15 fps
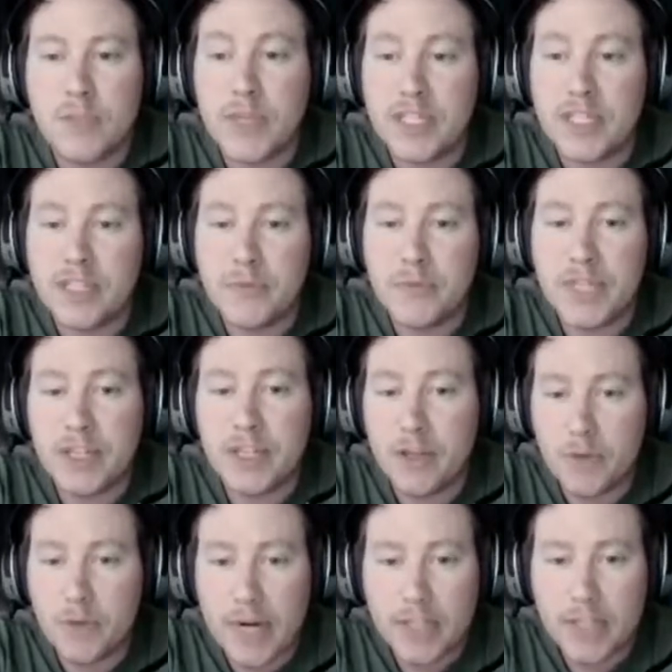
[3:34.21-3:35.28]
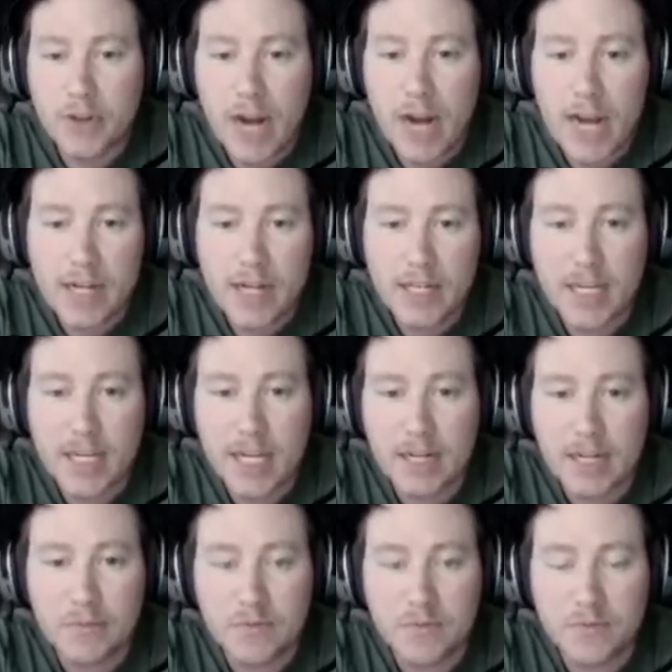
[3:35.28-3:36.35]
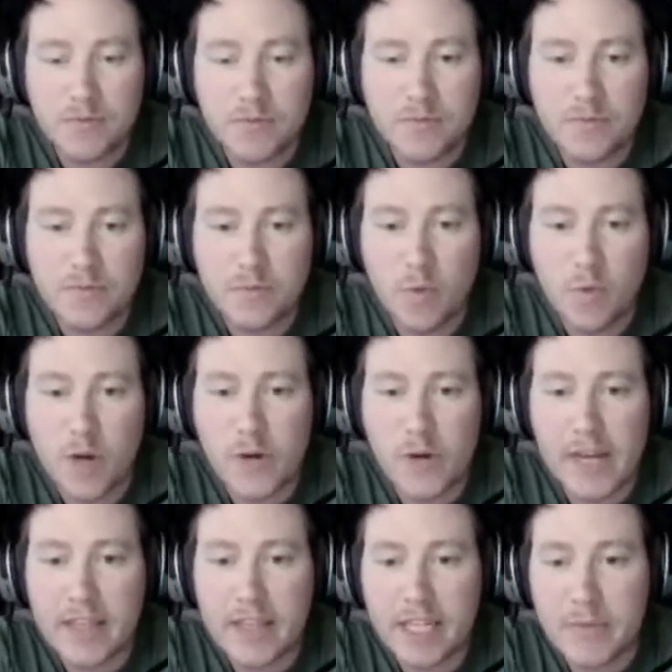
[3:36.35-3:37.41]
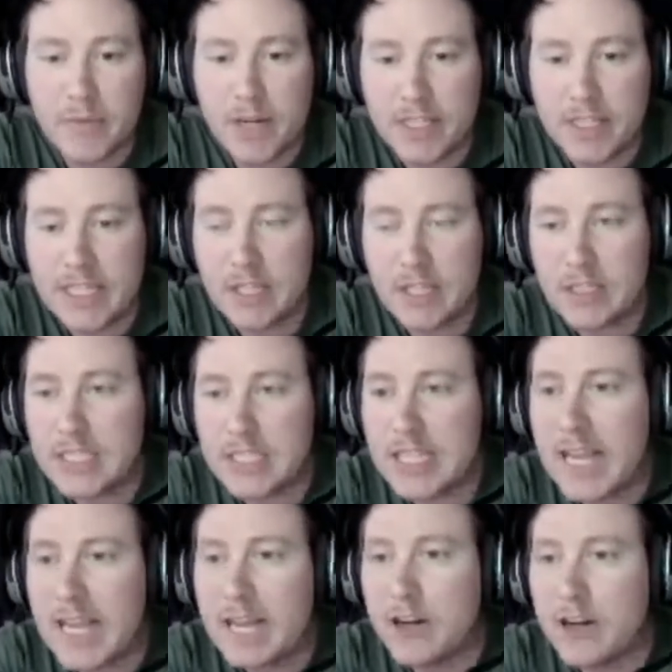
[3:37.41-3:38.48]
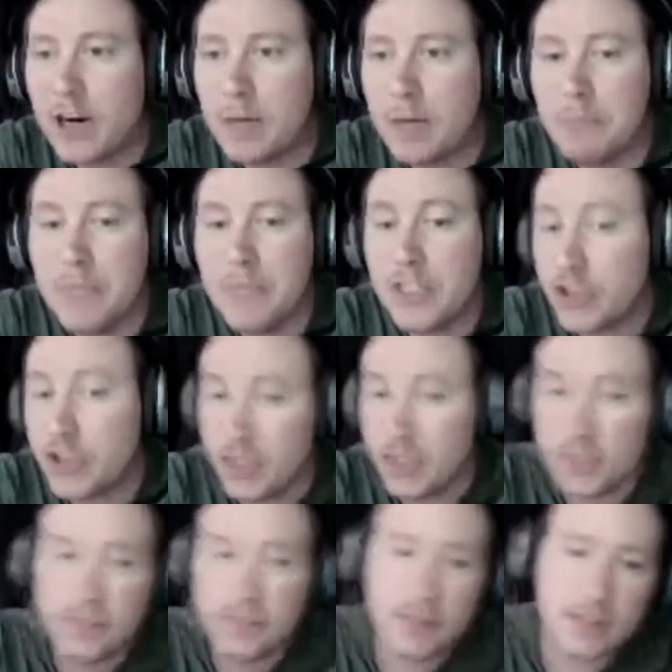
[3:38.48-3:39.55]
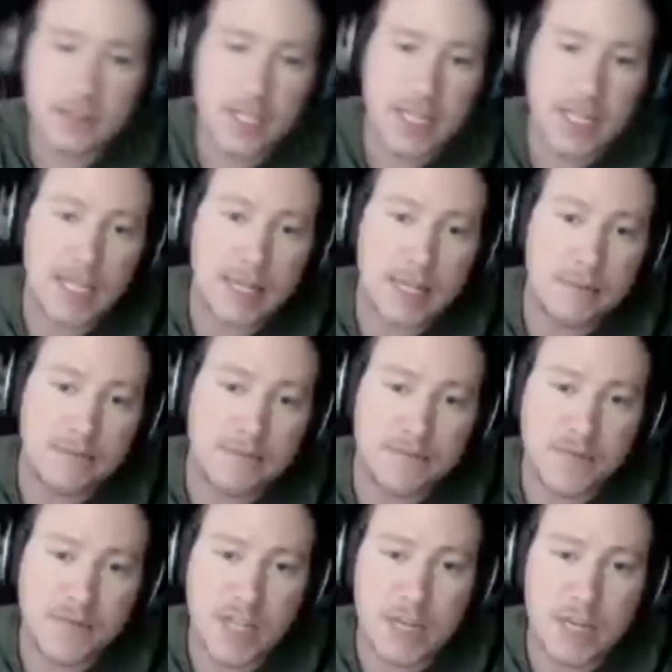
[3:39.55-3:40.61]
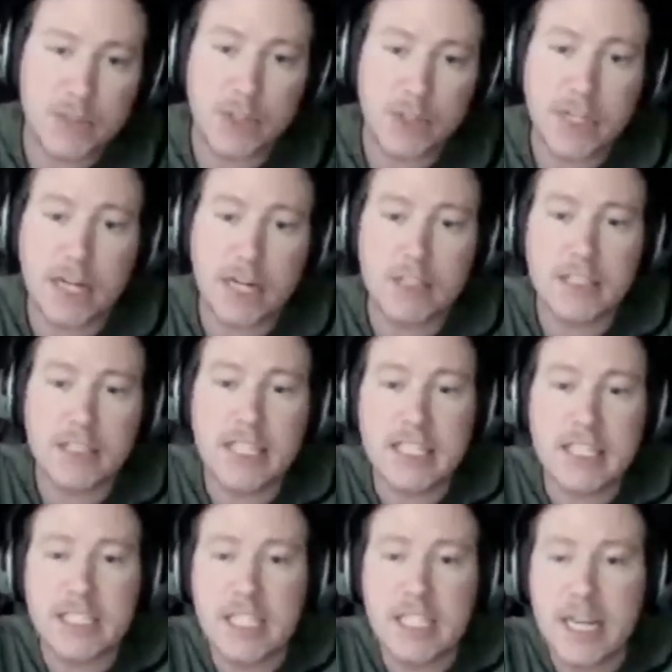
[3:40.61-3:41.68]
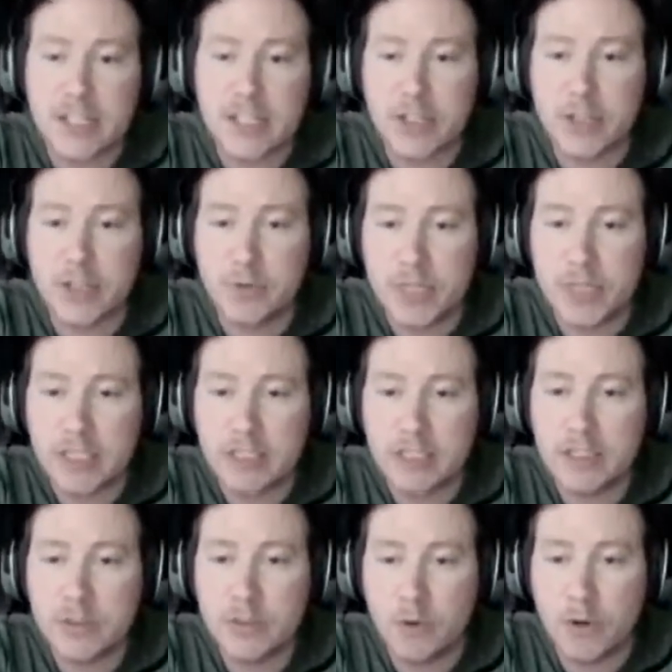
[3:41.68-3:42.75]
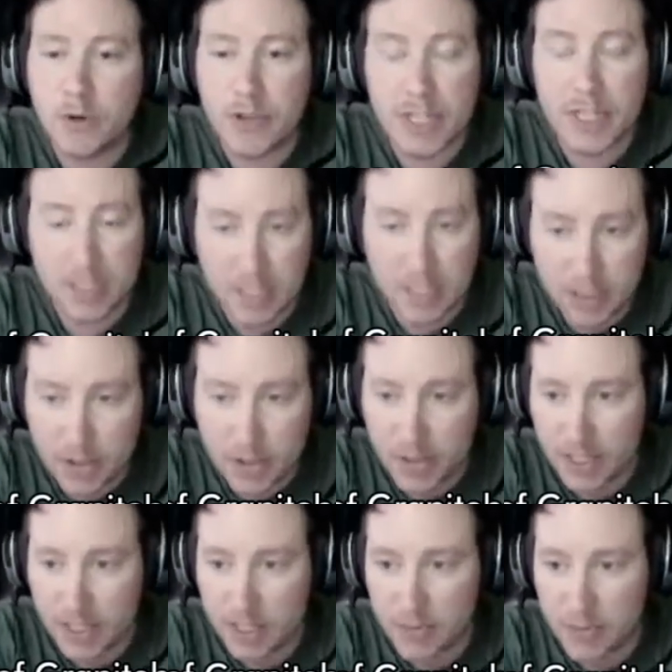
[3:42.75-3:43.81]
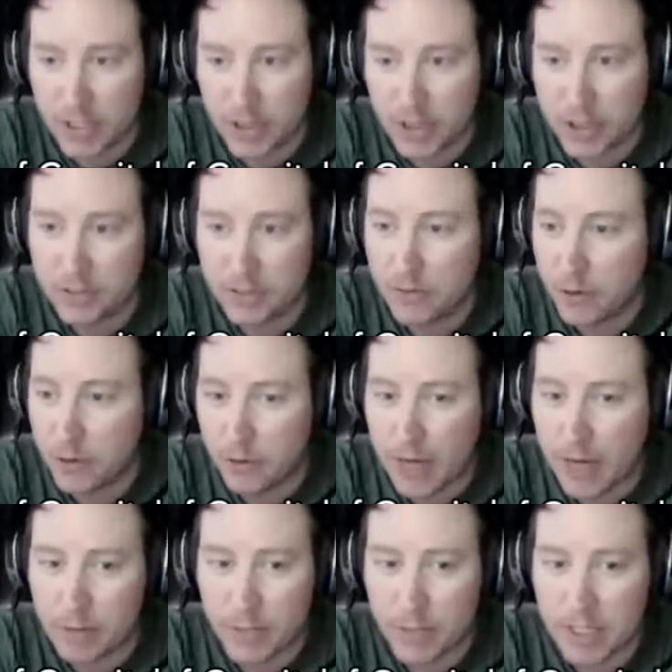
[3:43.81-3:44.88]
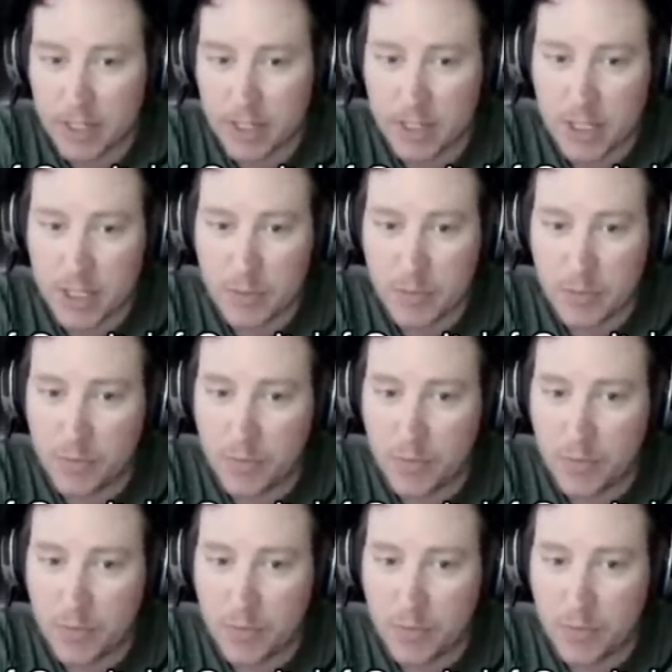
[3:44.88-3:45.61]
speaking of being on the right track, um, what do I think about Garland and our mission? Um, I'm sure Garland thinks he has a good reason or thinks he's doing something good for the right reasons,